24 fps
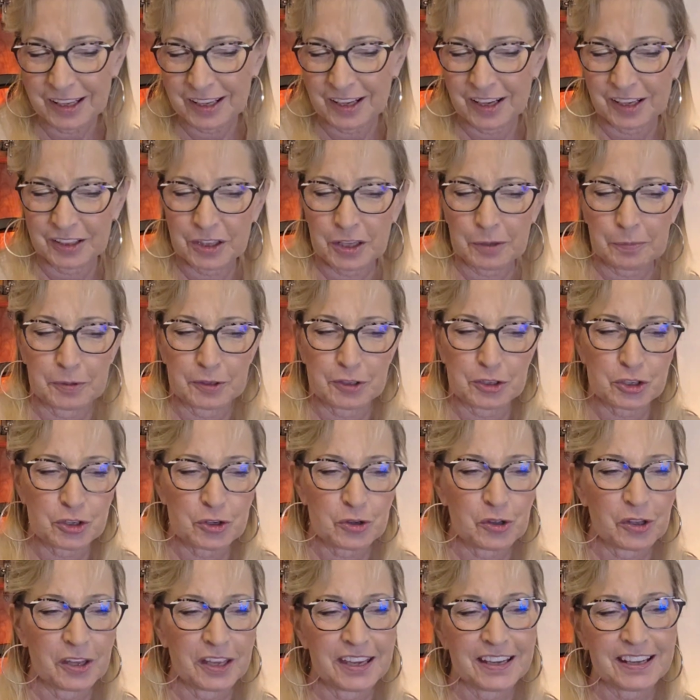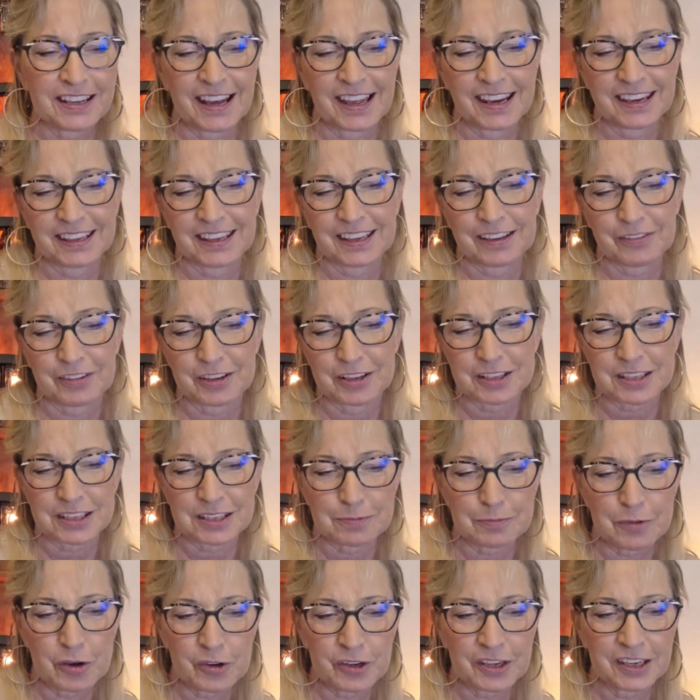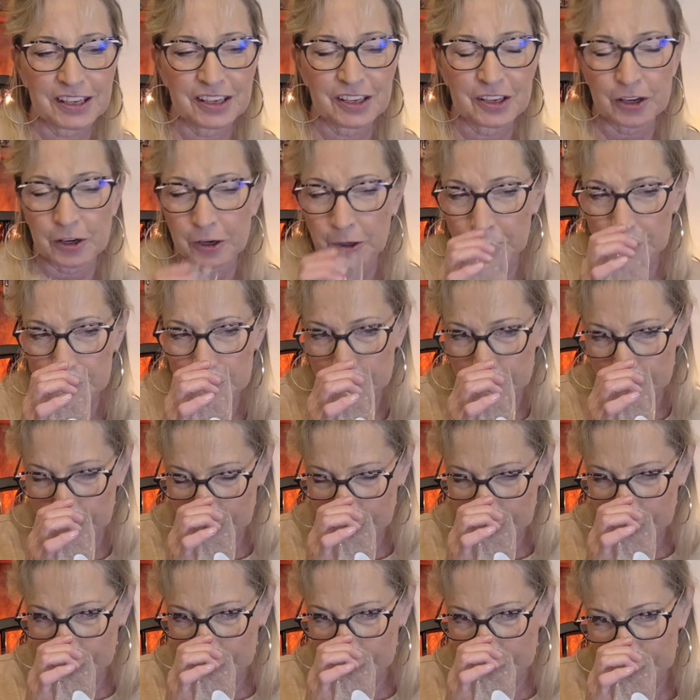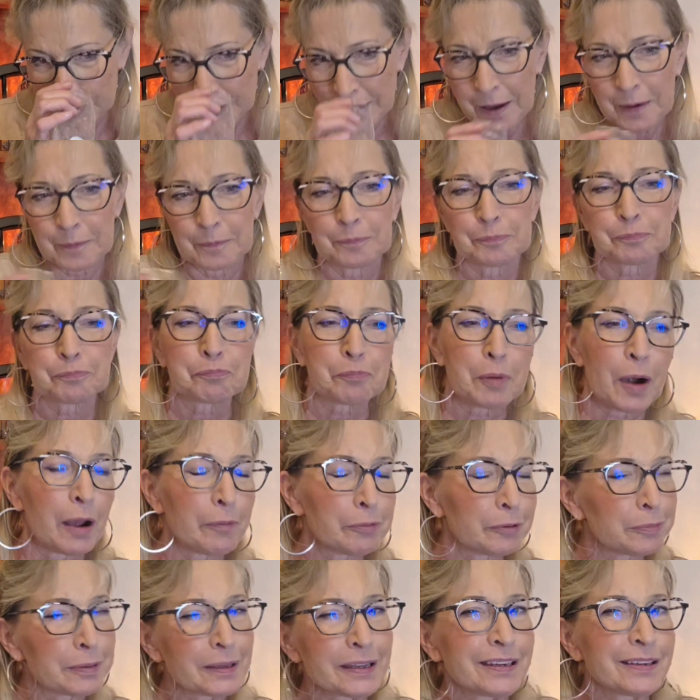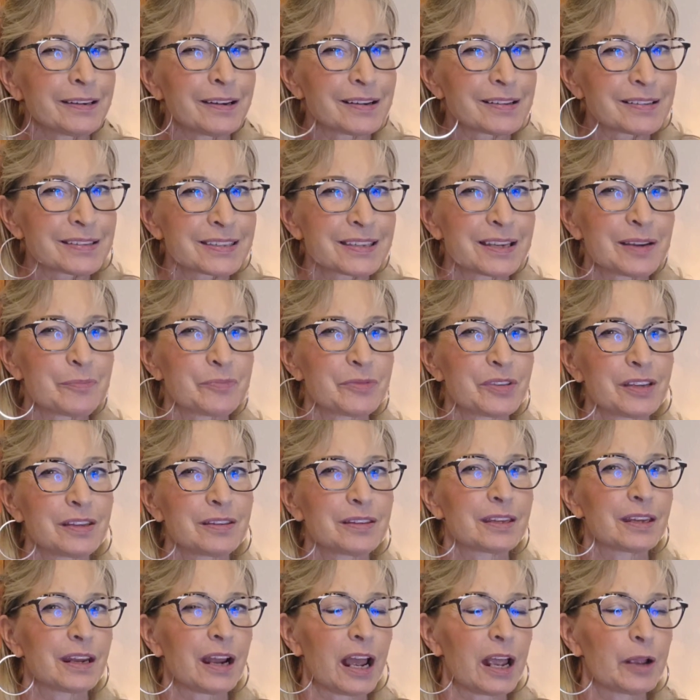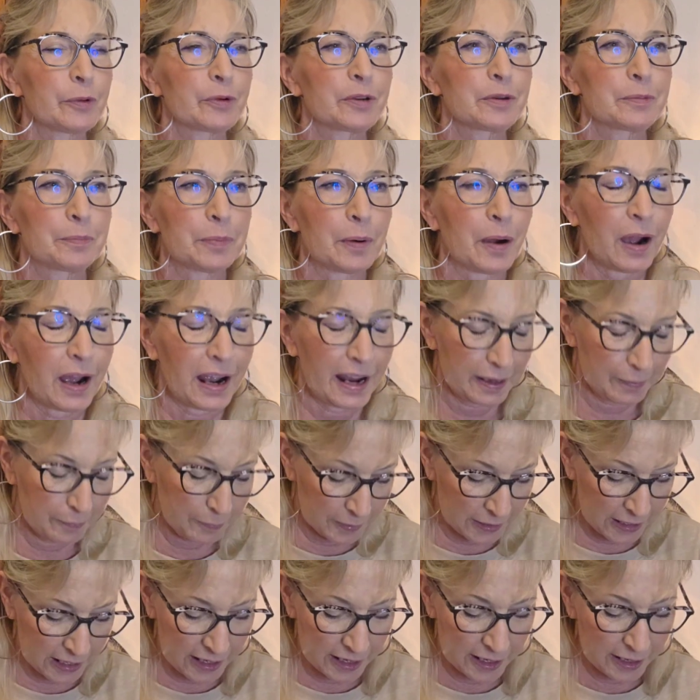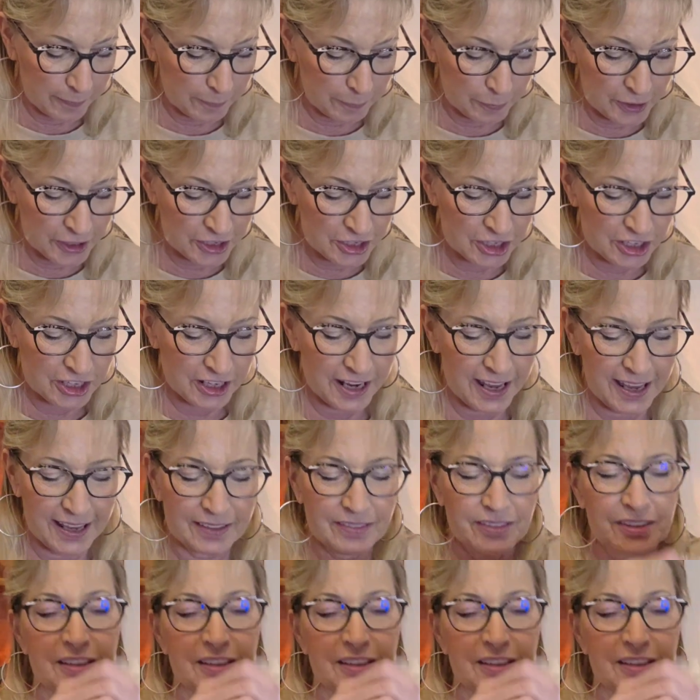got the patchouli. Kind of give it a smoky note. Probably not something that I would buy, but I appreciate the